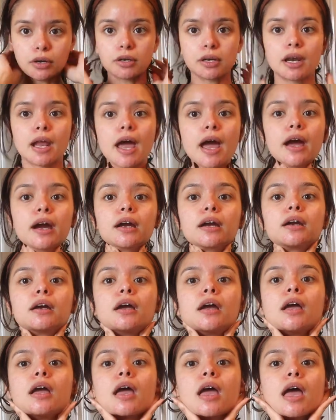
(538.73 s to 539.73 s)
neck
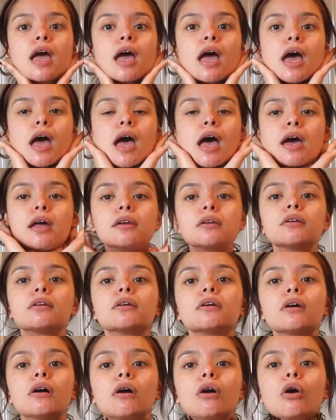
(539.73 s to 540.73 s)
and
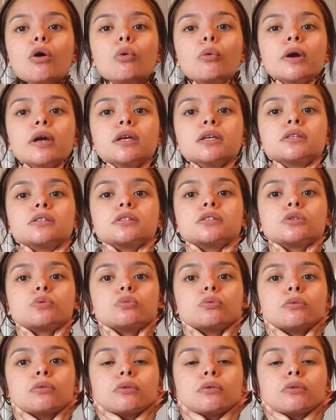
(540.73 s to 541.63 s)
always